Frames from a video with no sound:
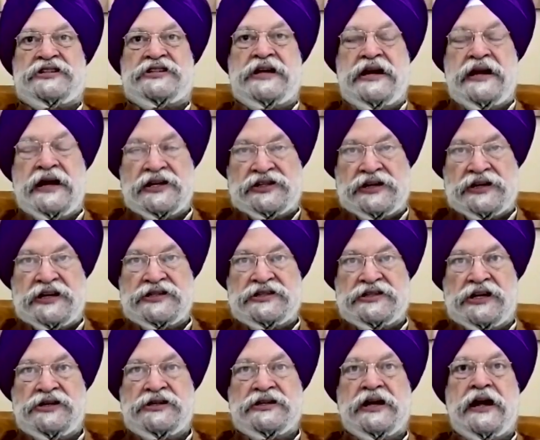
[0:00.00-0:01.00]
the senior
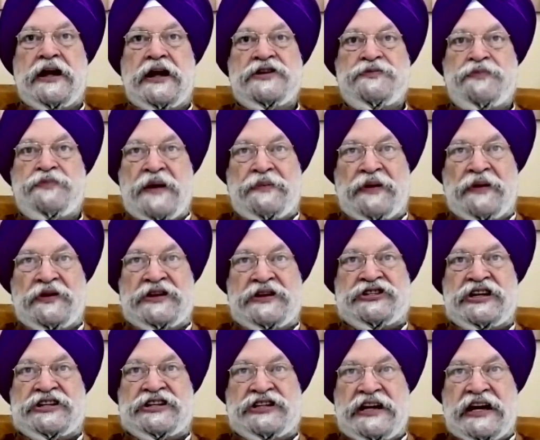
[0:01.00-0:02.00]
citizens, people with
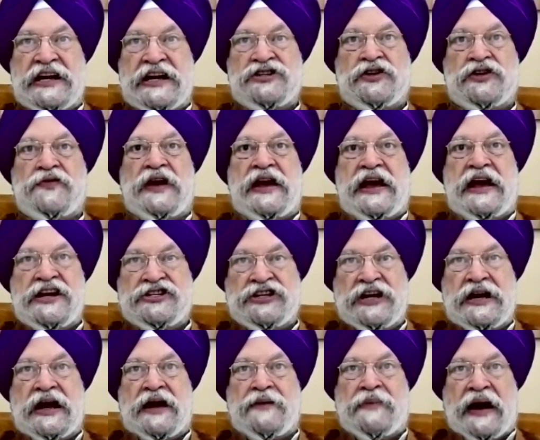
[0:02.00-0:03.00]
60 years of age
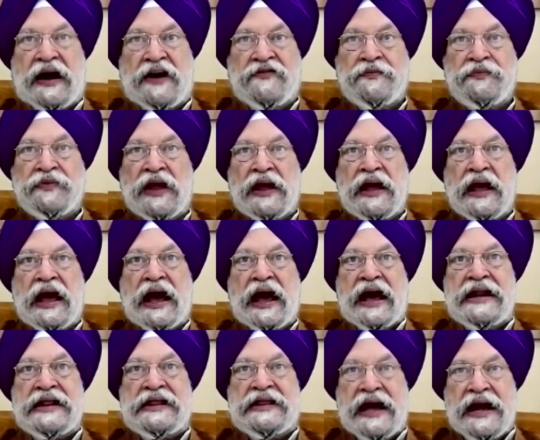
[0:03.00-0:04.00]
and above.
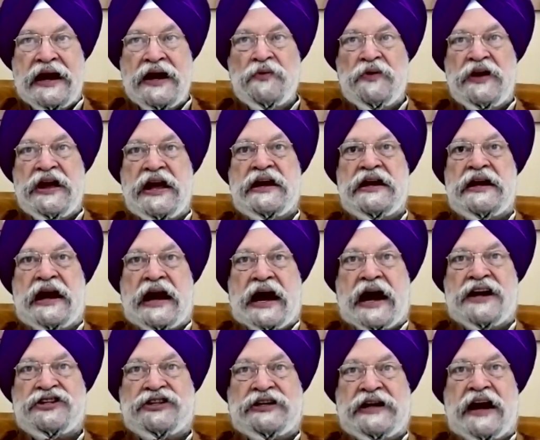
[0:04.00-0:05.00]
And then we
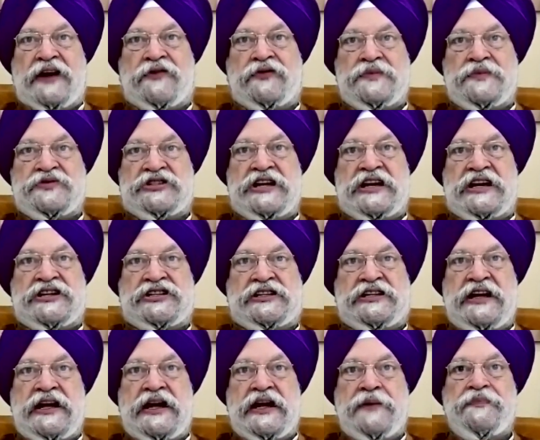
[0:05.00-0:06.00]
enlarged that from
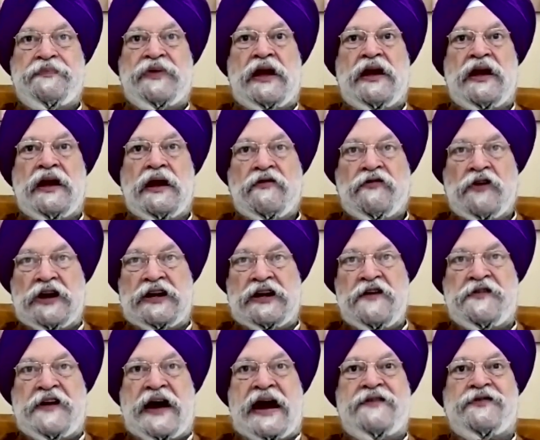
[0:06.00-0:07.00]
60
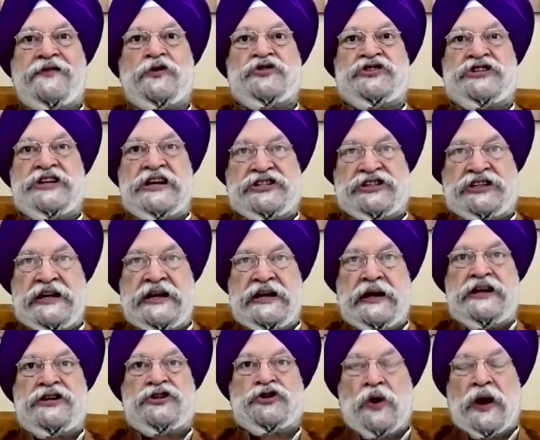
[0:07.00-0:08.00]
45 to
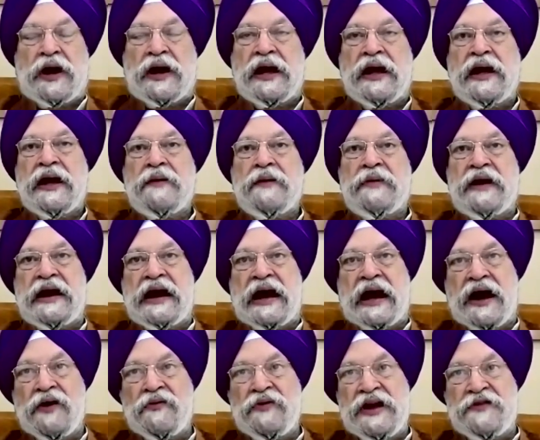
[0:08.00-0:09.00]
60, and so on. But
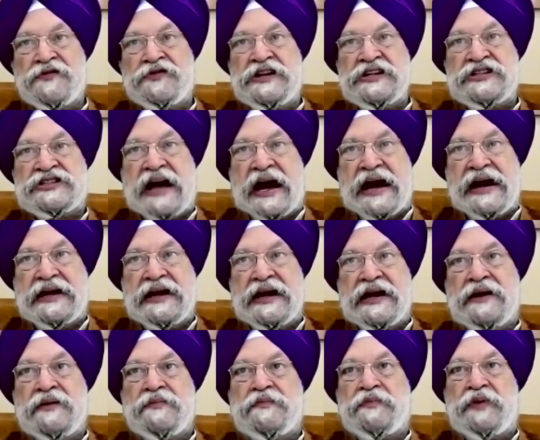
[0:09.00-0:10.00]
now we've
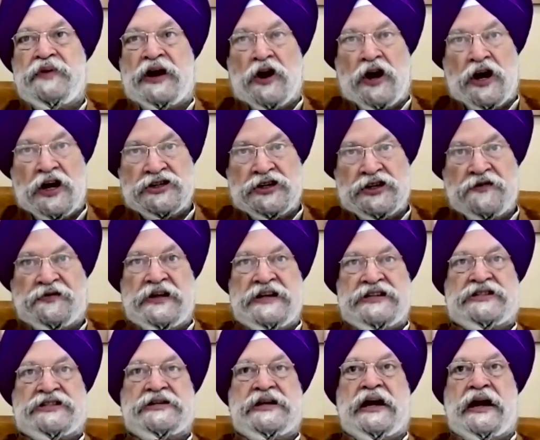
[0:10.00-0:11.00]
decided, because of
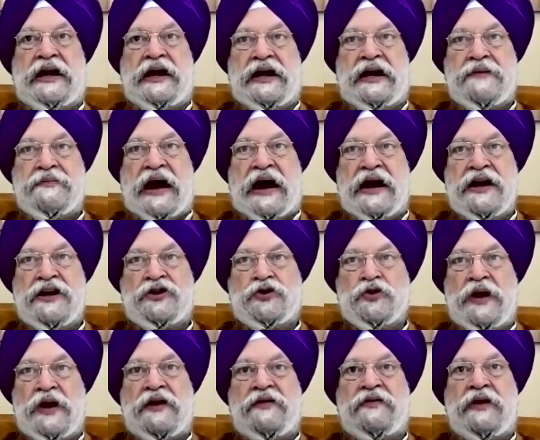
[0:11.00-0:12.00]
this uh, demand
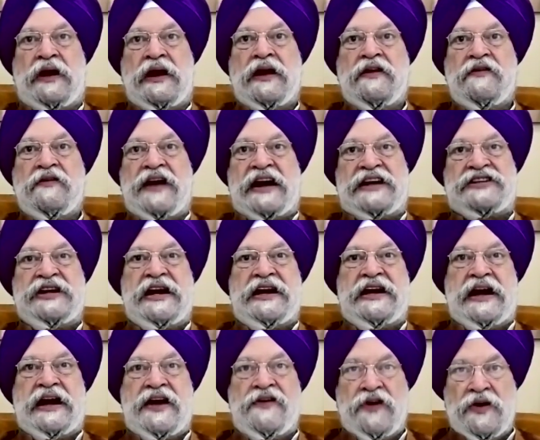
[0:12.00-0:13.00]
to in,
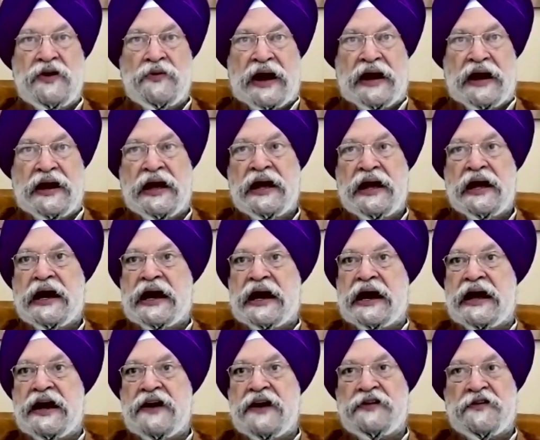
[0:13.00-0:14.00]
vaccinate everyone,
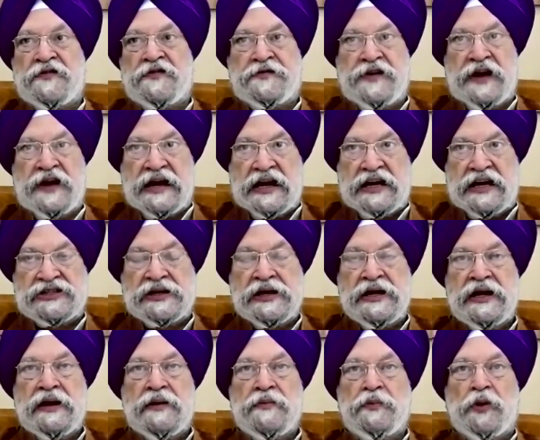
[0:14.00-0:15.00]
I have the figures
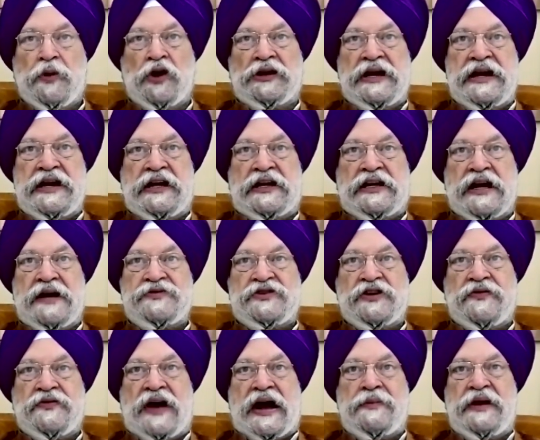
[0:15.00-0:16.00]
both in terms
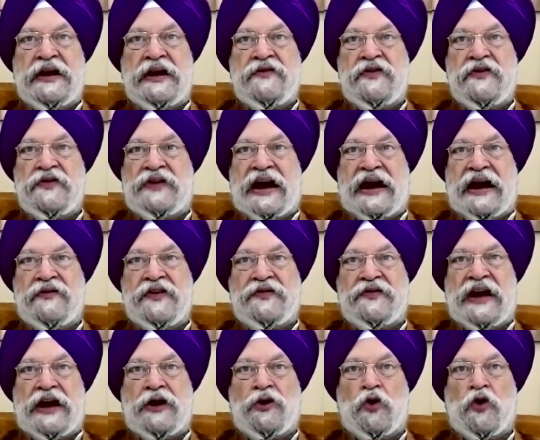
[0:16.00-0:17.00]
of how many we've done.
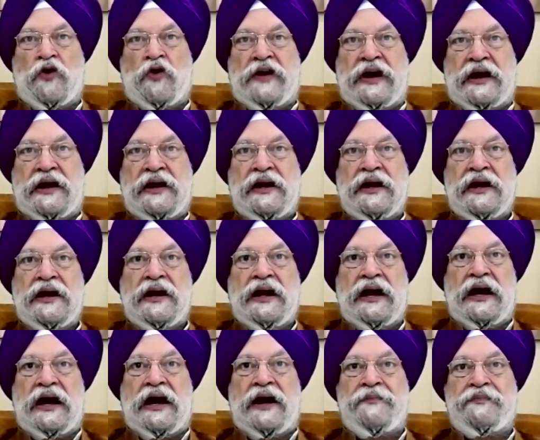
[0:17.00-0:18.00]
We've done over
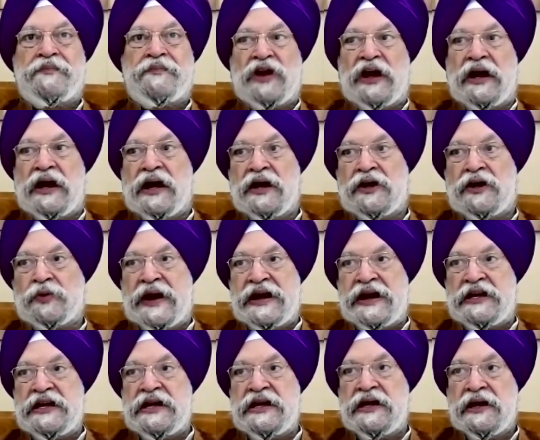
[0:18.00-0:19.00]
um, uh, uh,
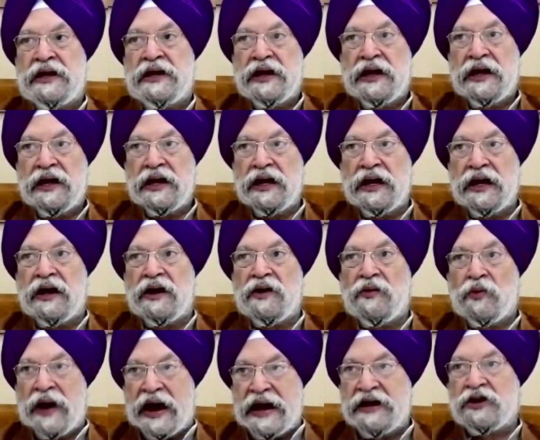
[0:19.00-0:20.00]

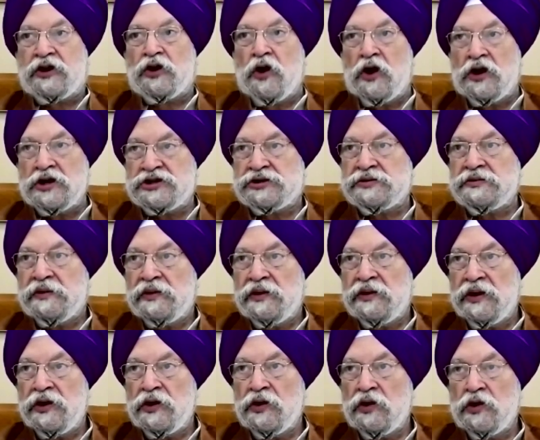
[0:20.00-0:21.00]
21 crores,
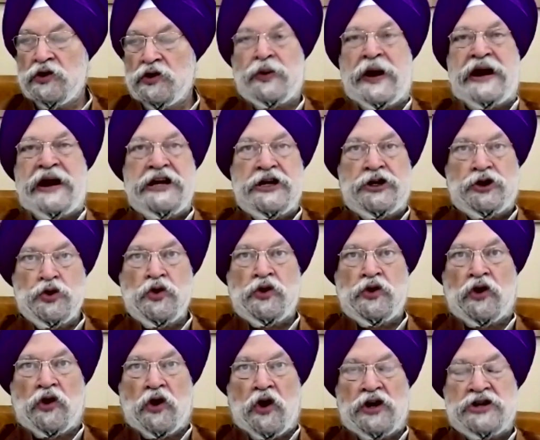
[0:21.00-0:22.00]
22
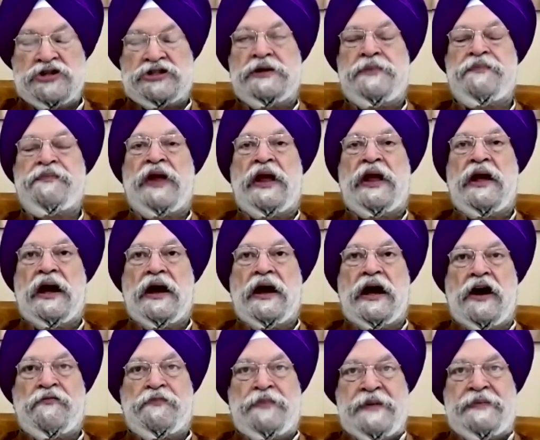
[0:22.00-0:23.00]
crores
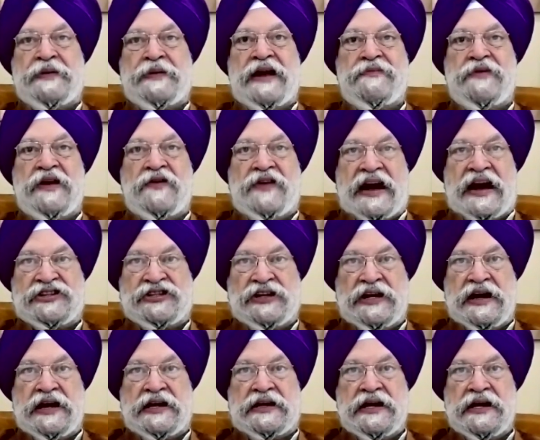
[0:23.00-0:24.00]
uh, people have been
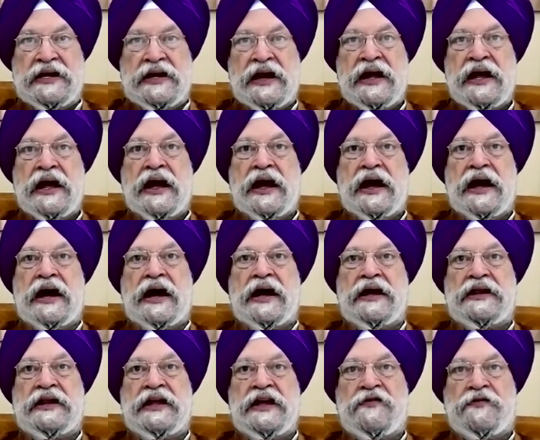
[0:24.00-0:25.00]
vaccinated.
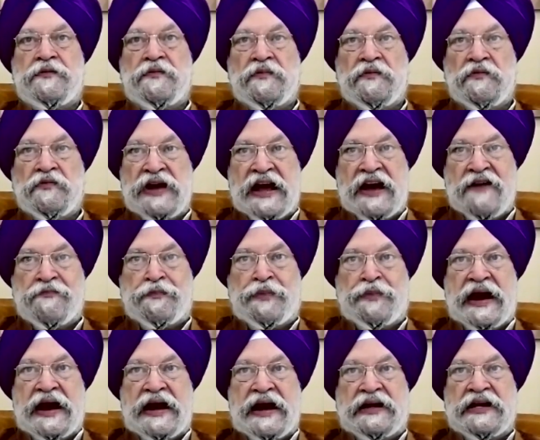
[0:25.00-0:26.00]
Uh, the, we have
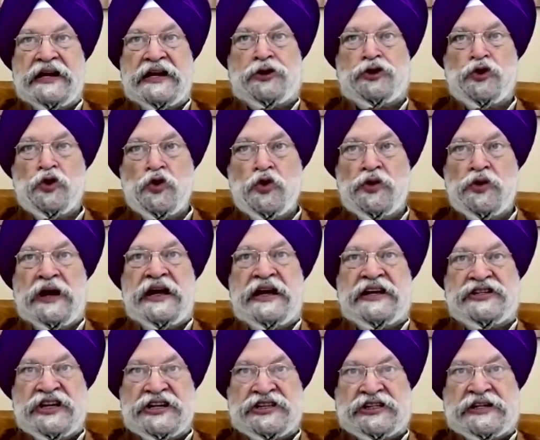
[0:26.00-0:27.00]
paid the two
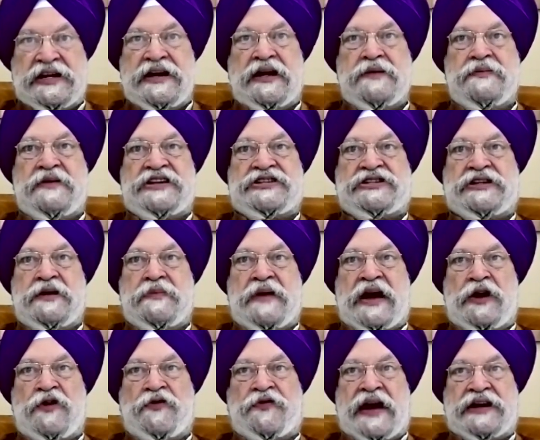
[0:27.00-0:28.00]
existing domestic
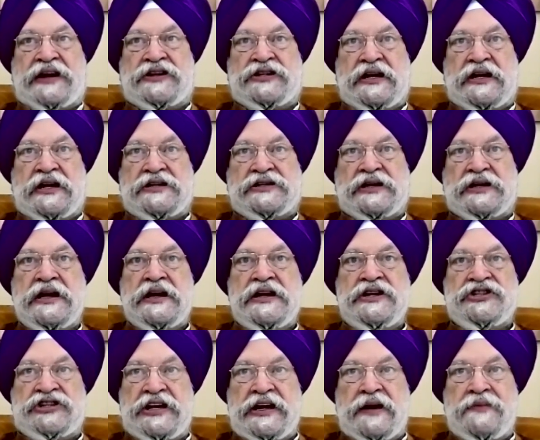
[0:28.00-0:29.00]
manufacturers,
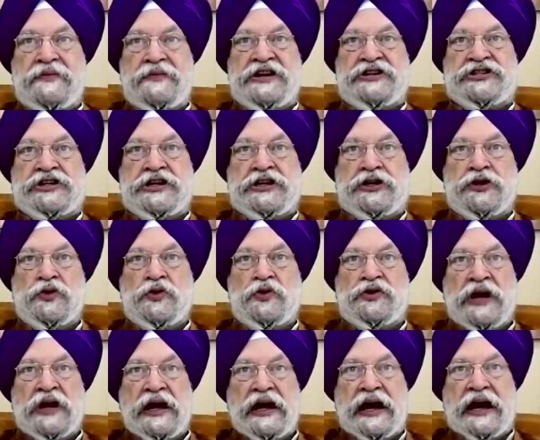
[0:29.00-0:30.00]
Serum
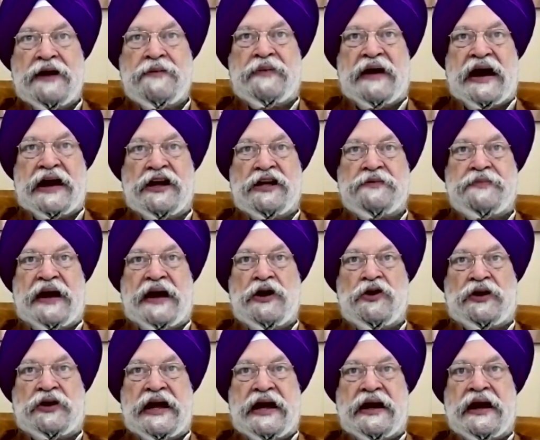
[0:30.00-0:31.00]
Institute and Bharat
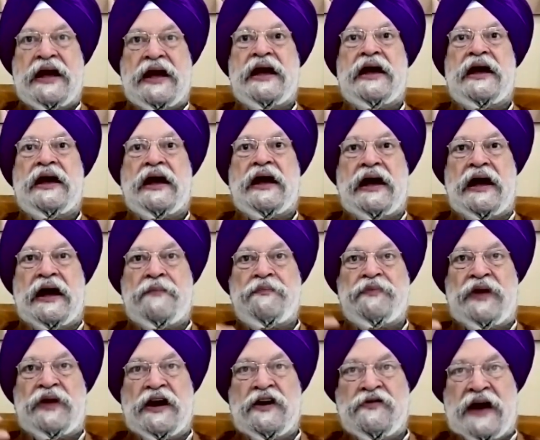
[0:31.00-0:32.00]
Biotech,
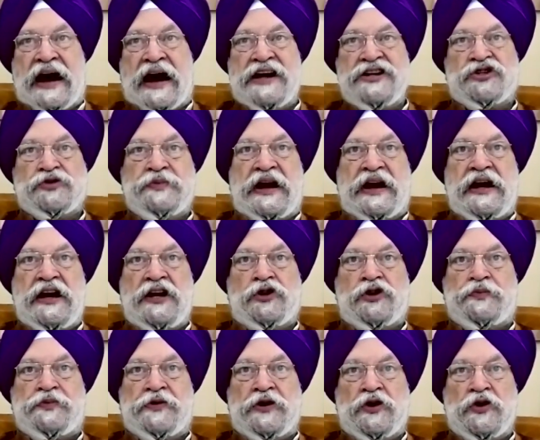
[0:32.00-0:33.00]
um, advance money
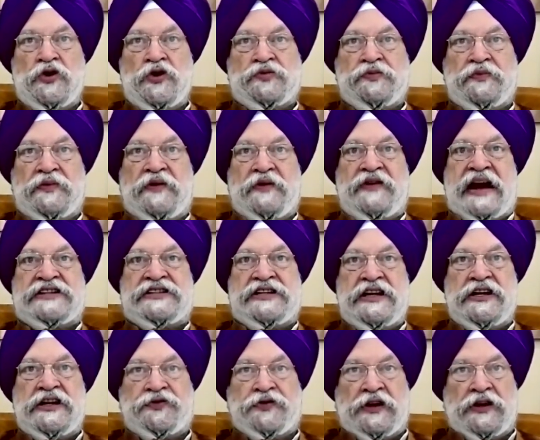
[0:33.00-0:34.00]
to produce
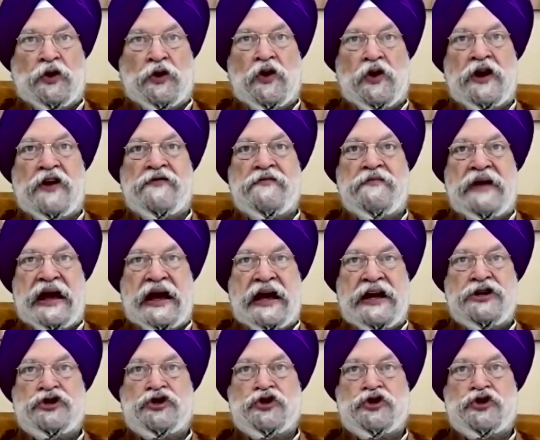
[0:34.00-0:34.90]
vaccines for the whole of May,